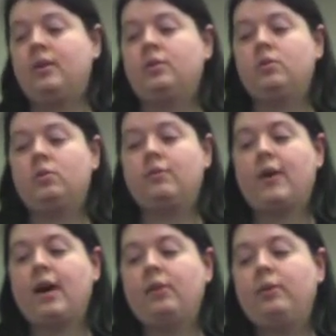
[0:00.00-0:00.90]
So the
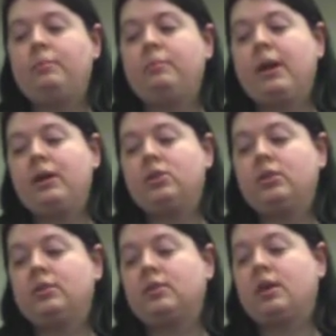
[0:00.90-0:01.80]
following
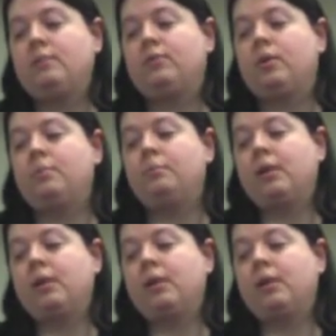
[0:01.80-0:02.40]
pages come from